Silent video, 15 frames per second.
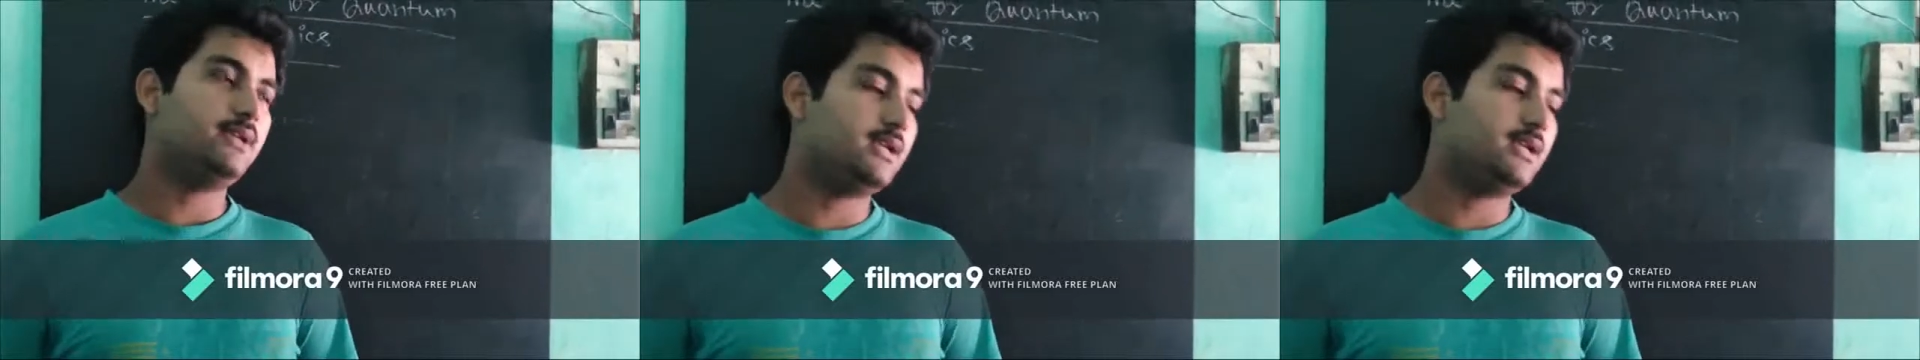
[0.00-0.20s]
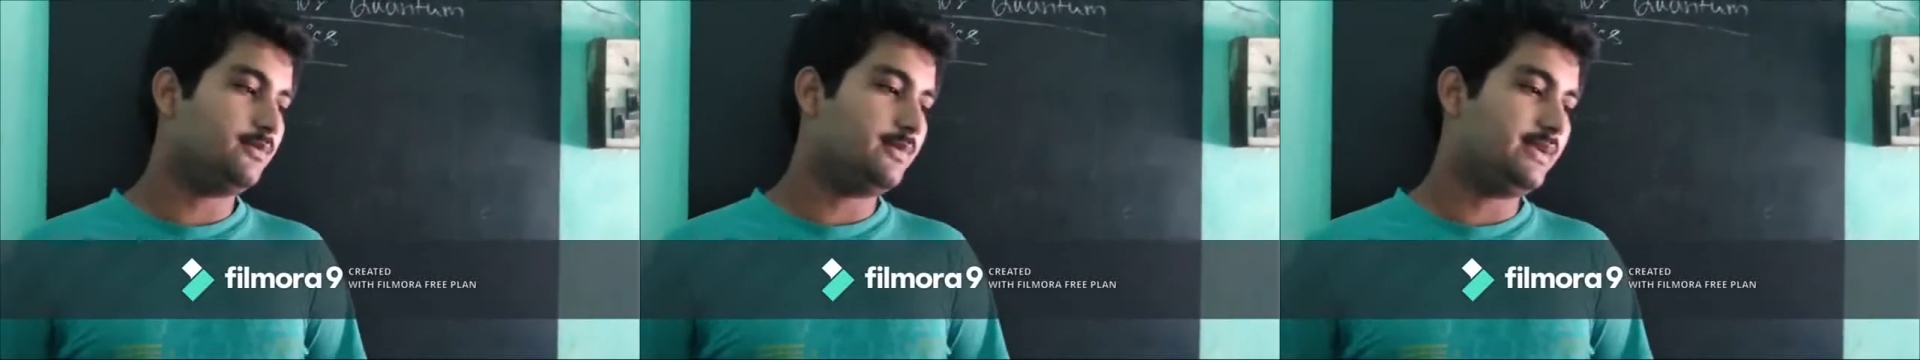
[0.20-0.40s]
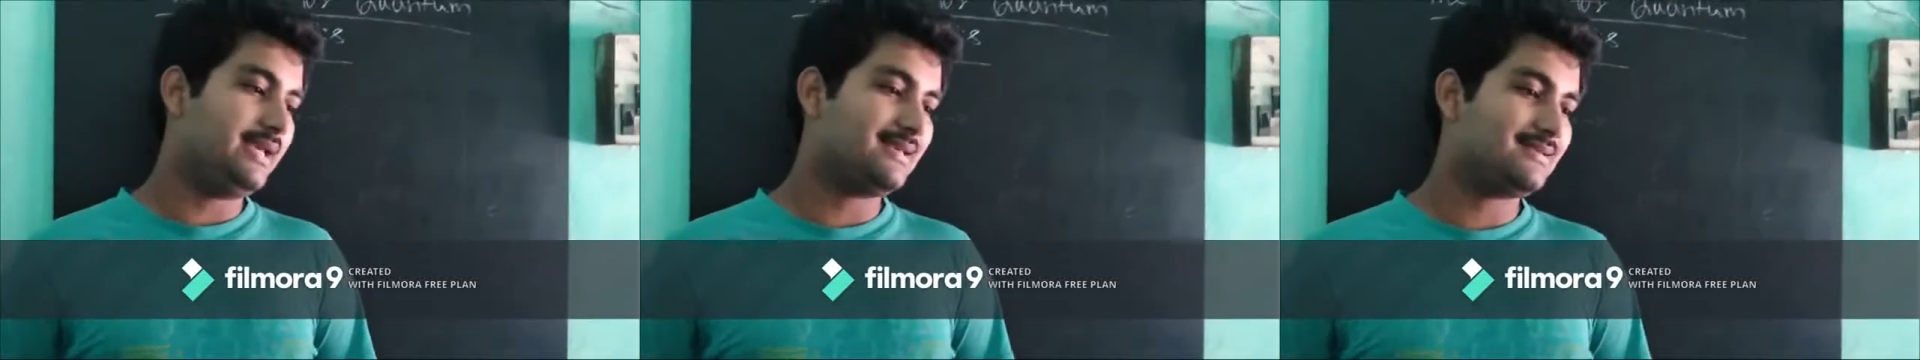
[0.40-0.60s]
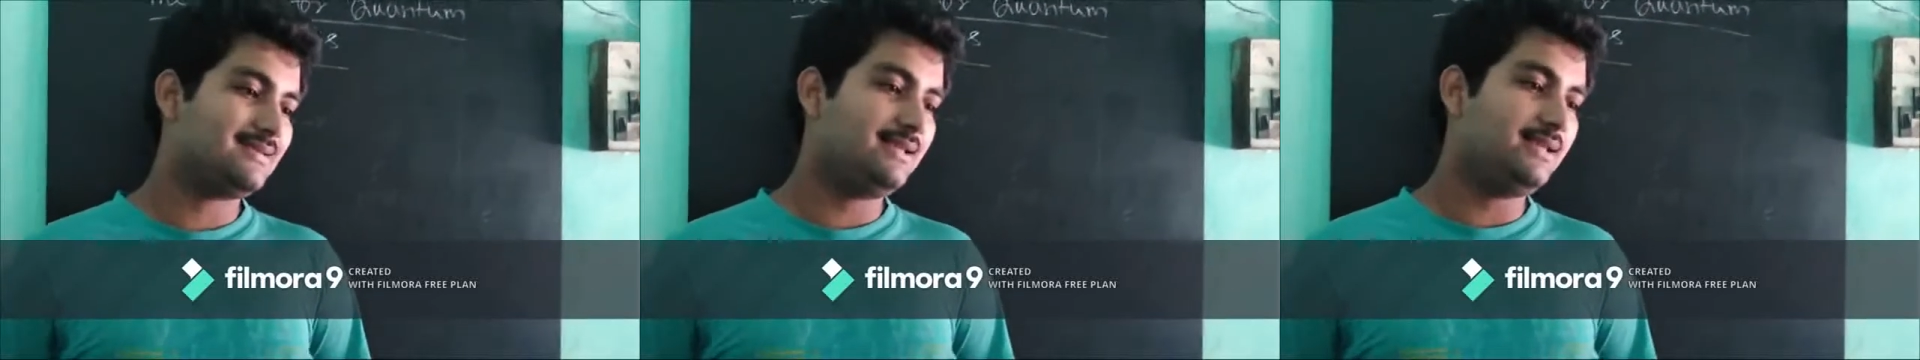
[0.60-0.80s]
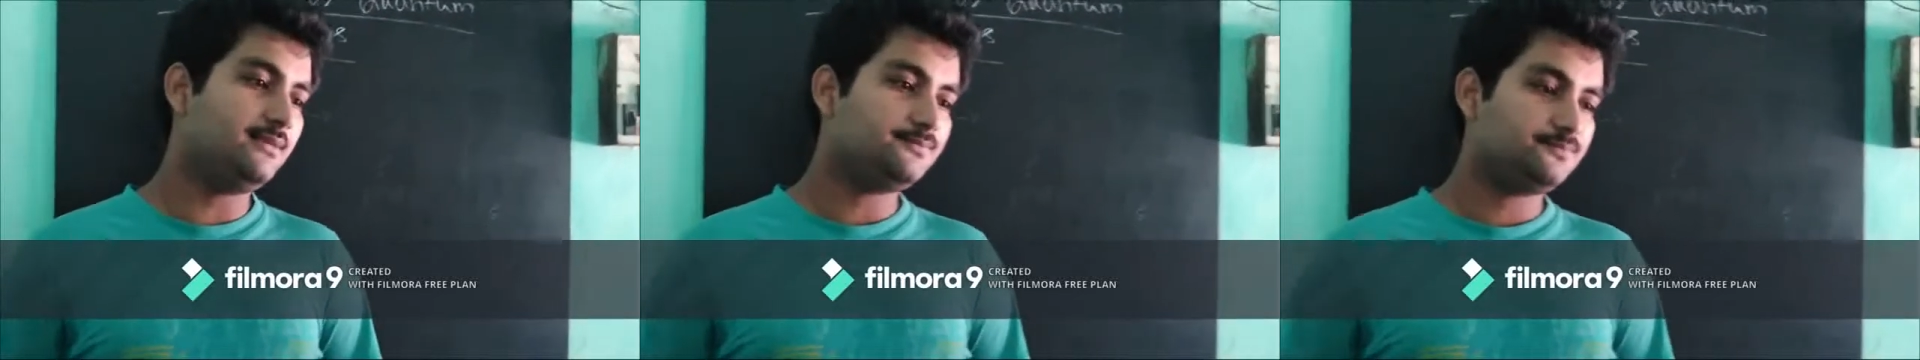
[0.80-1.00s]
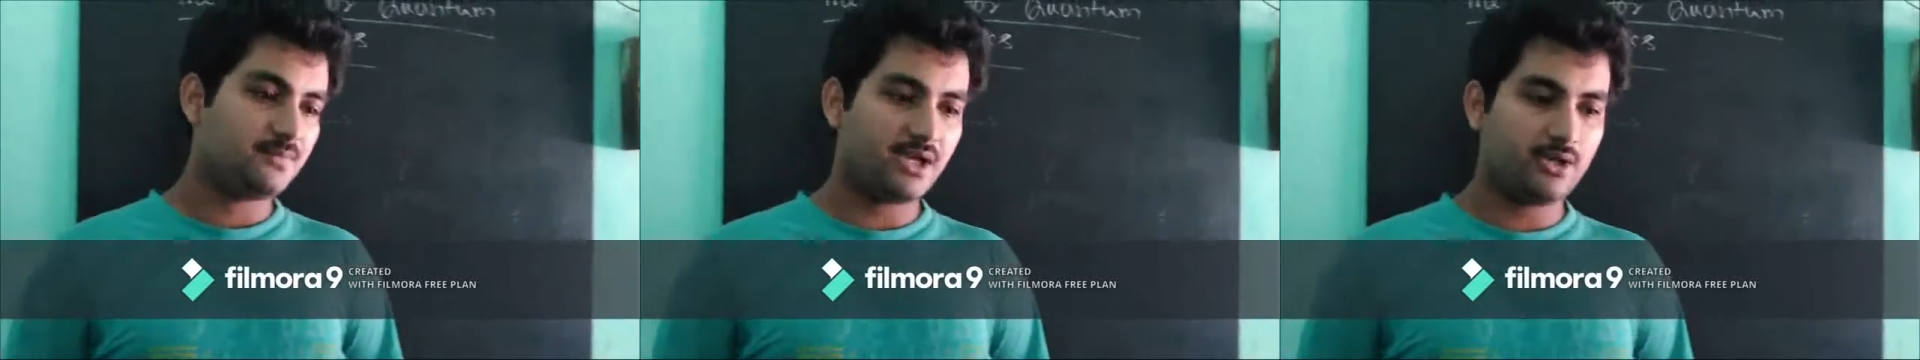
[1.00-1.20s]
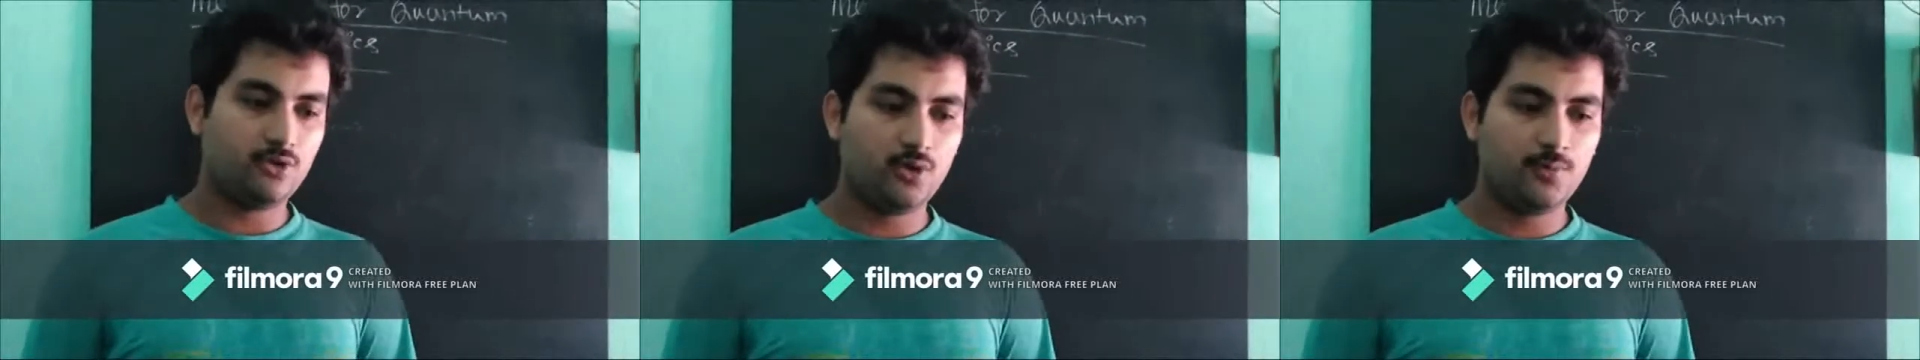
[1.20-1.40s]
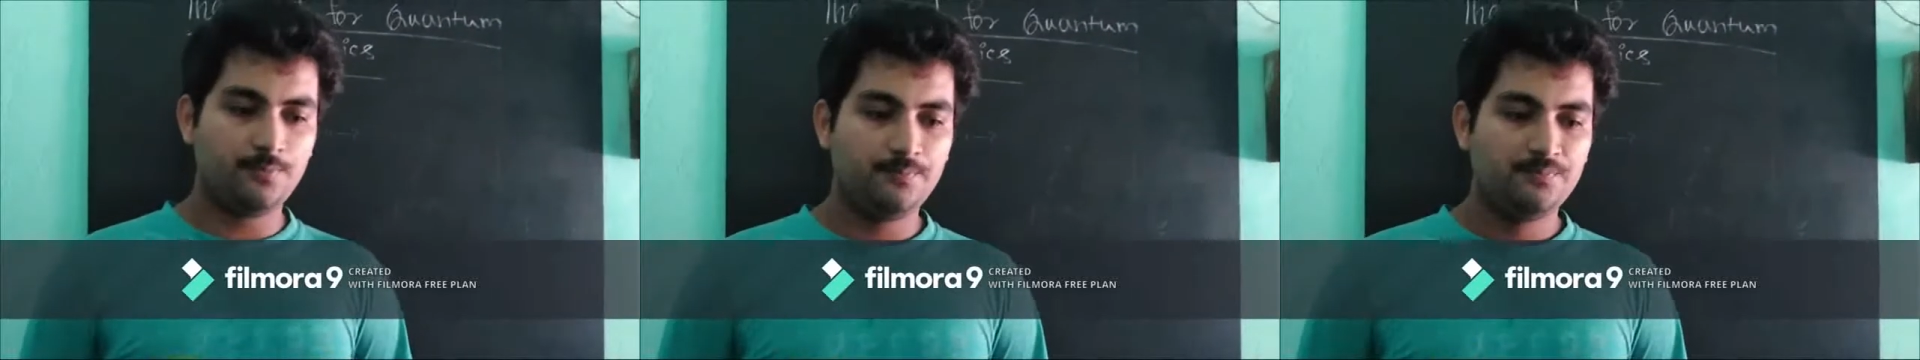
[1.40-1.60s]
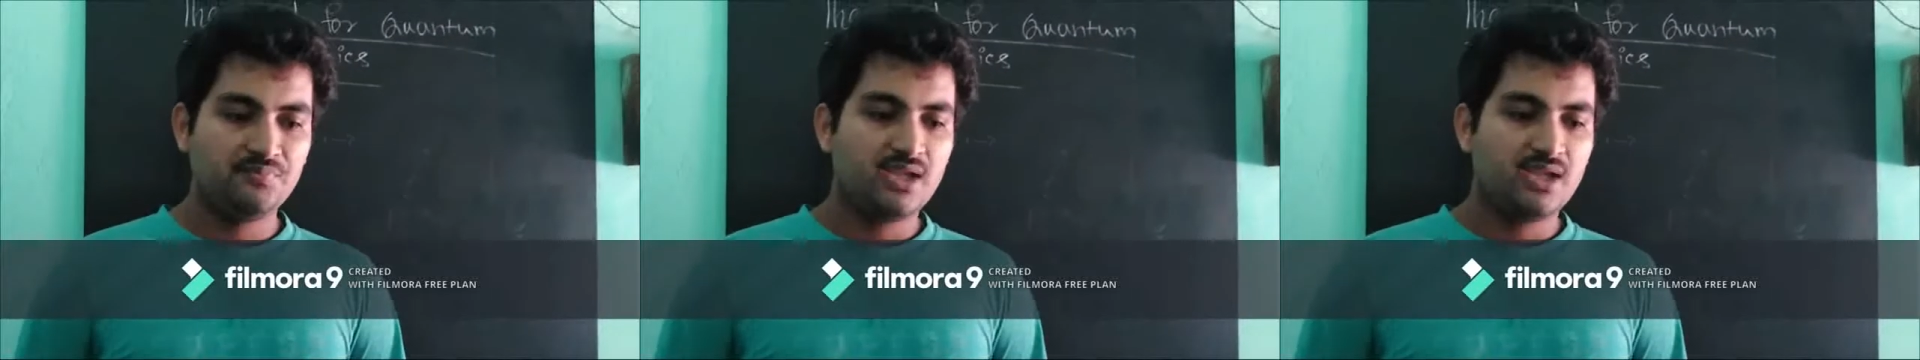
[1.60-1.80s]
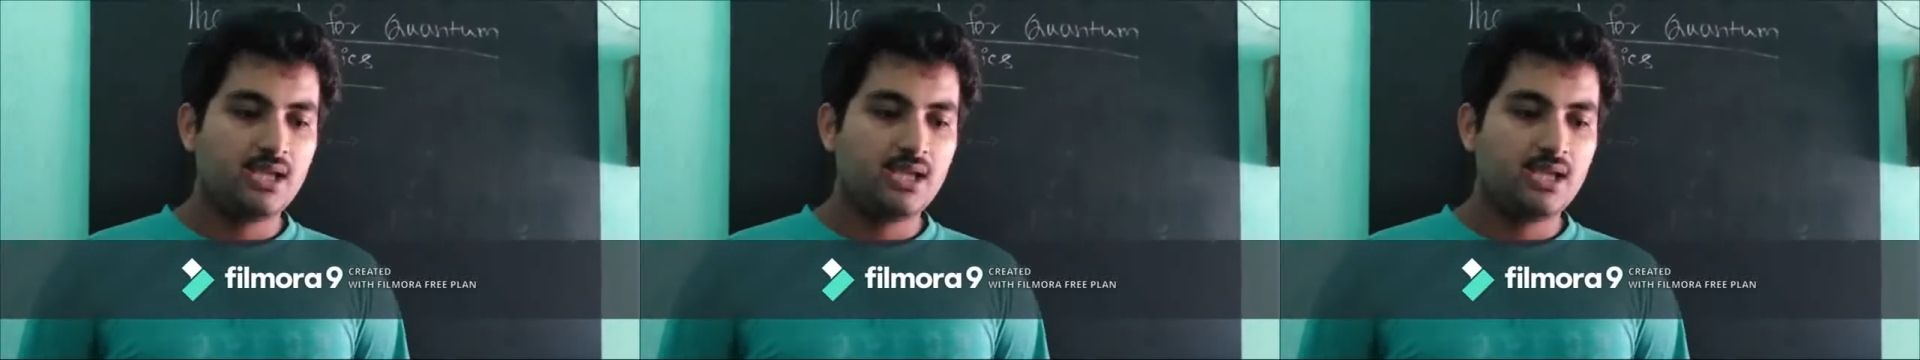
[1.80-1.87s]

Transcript: in BSc, I hope.